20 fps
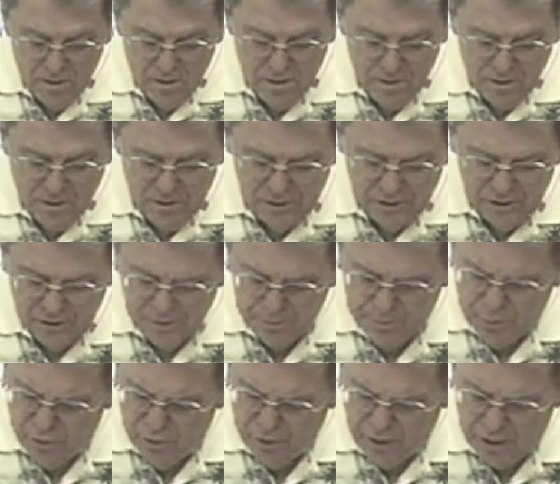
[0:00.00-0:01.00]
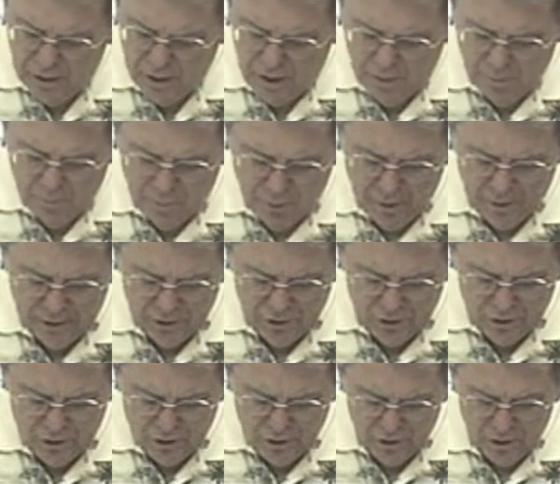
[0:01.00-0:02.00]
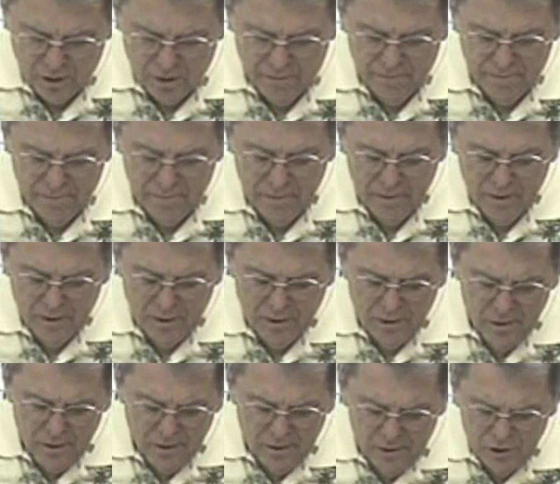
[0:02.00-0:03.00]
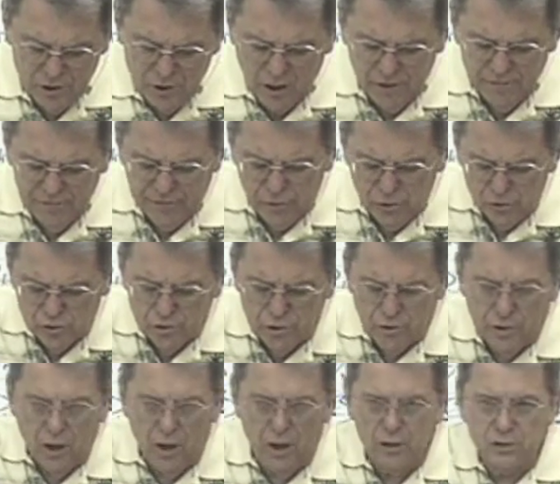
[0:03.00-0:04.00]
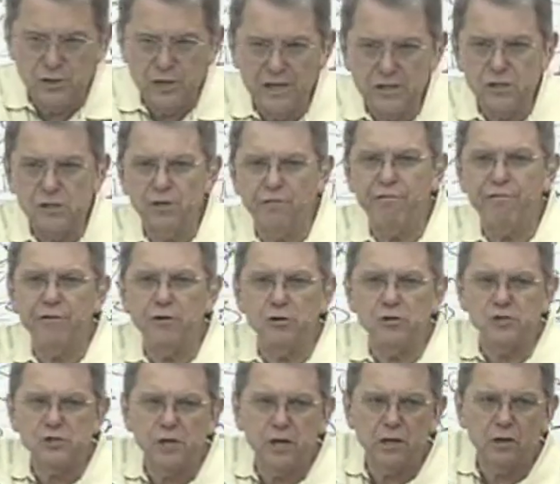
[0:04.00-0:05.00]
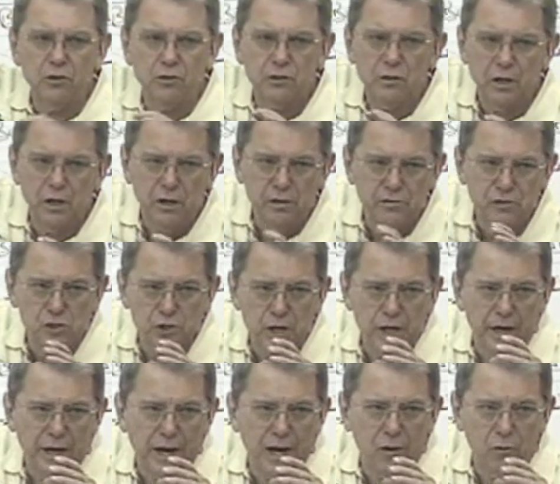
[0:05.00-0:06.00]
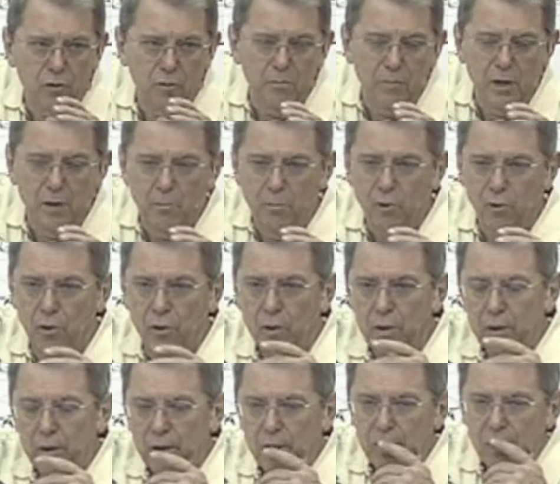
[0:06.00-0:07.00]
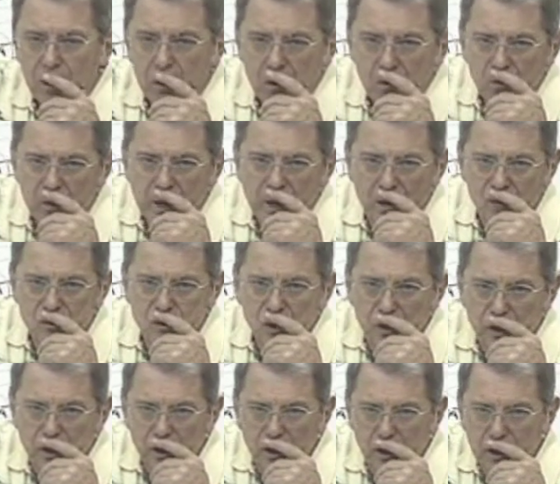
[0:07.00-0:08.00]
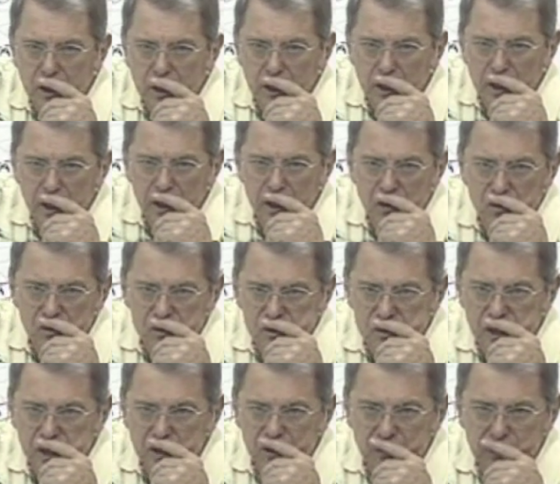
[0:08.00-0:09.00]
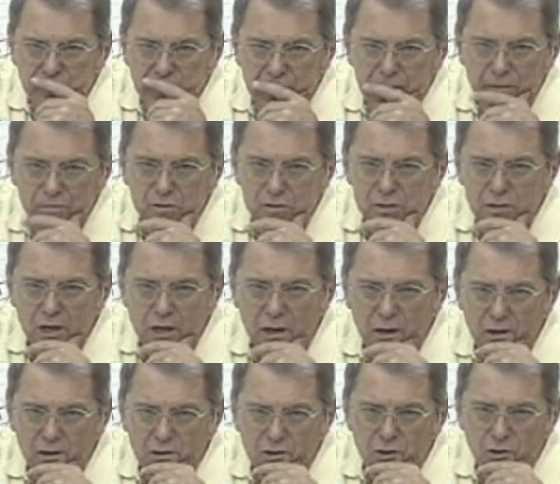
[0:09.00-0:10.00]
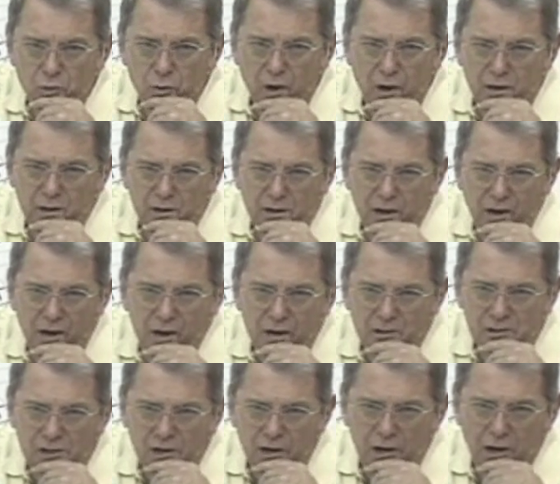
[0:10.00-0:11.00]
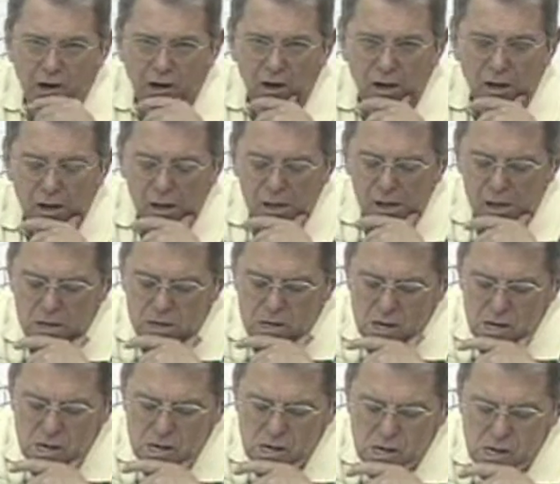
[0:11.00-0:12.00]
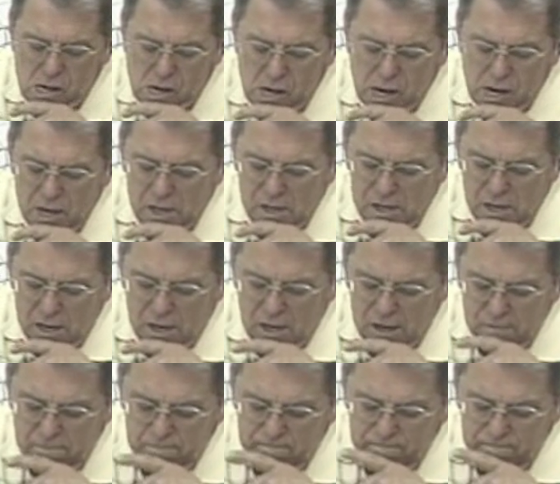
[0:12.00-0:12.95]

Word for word: This is pretty complex stuff. John Foster Dulles, that's the first Secretary of State I remember when I was a little kid. He was Secretary of State to Dwight D. Eisenhower. And let